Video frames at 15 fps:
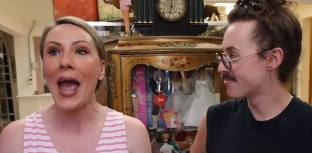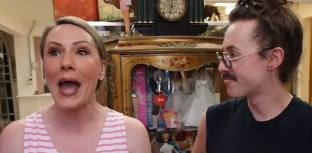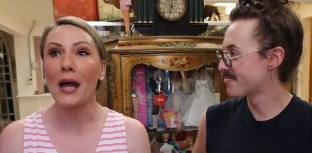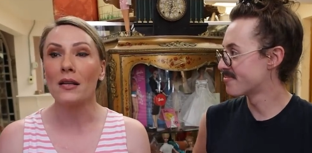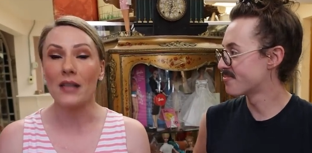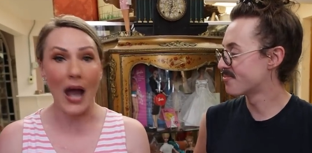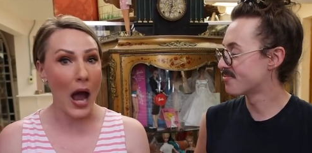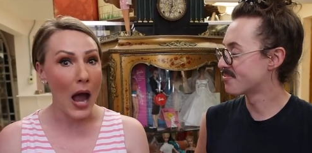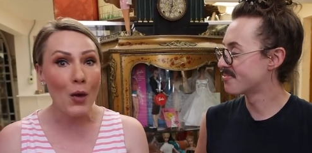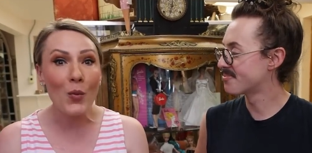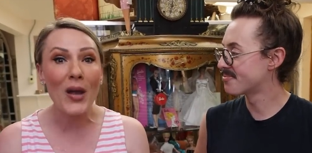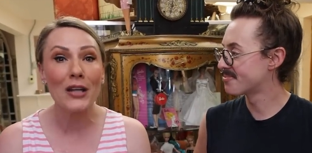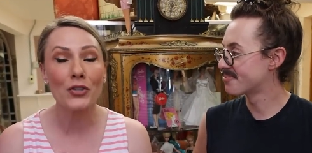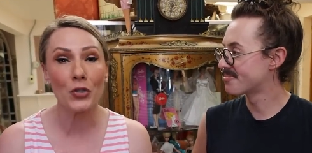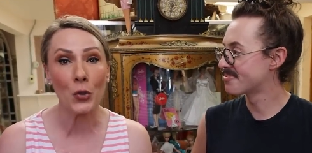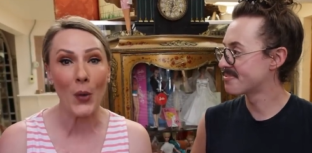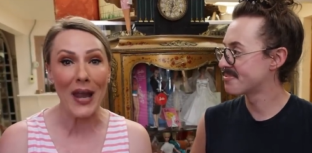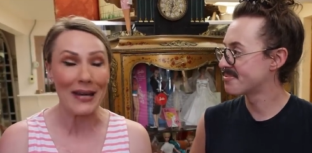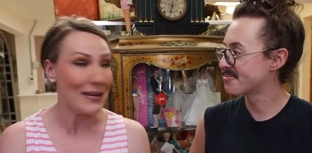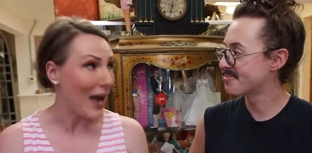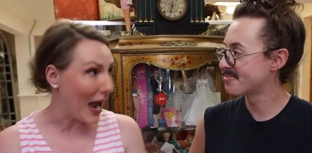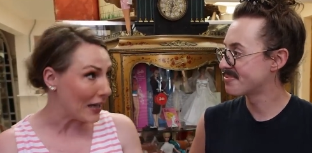Speaker 1: And I went to a
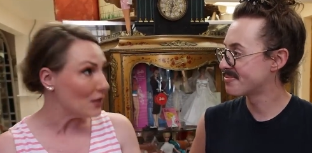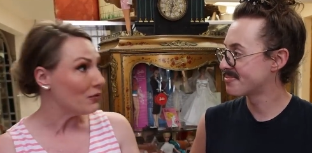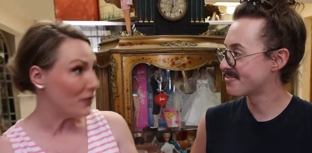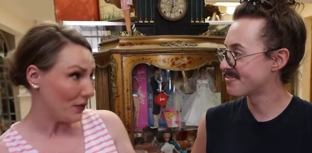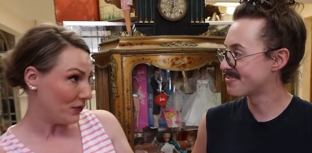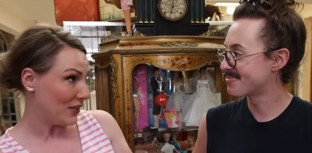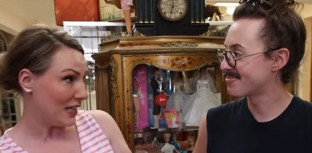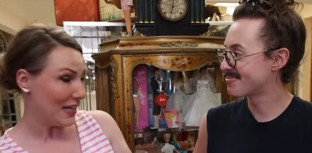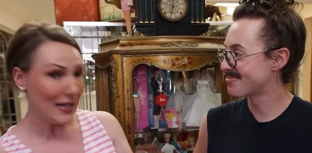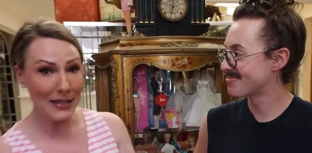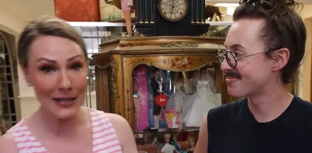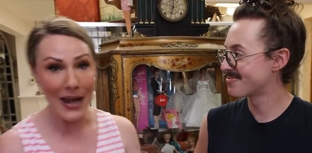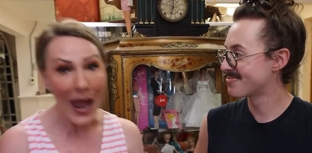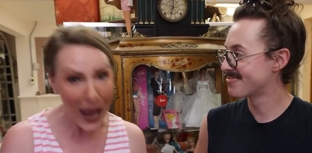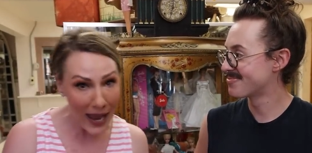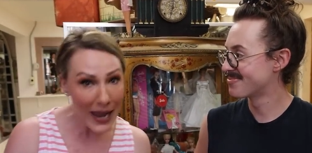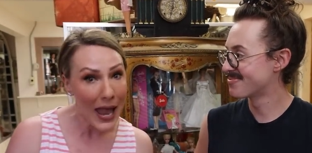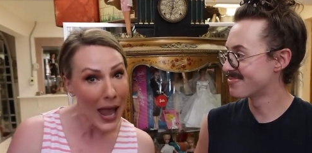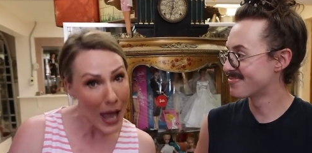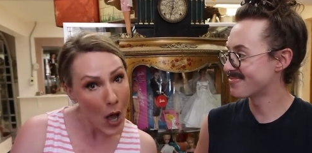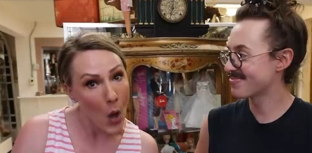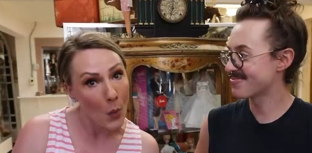9.15
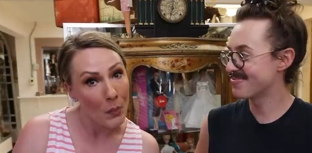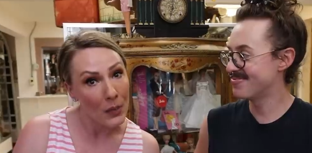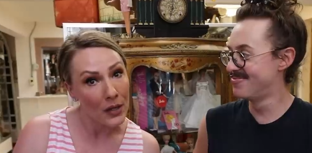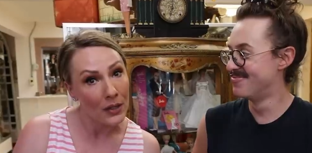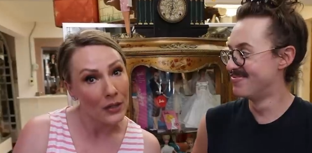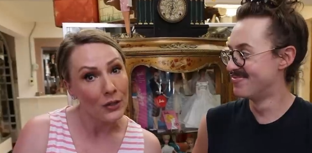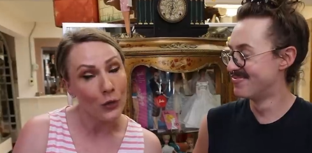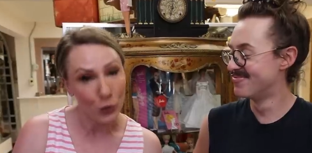a.m.